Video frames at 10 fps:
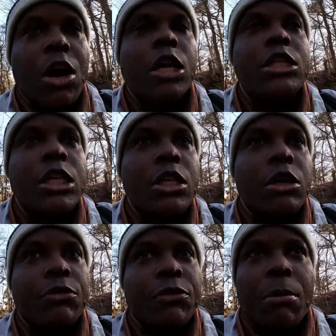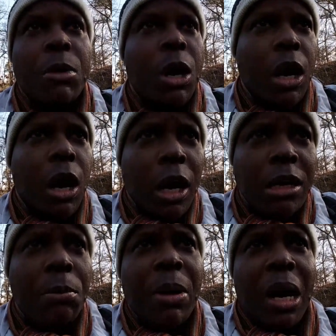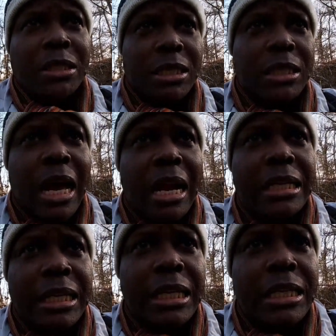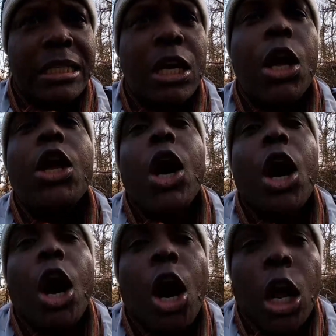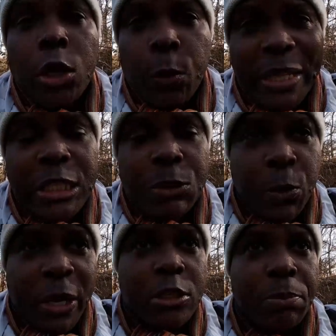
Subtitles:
continue from other parts in Dalkeith all the way to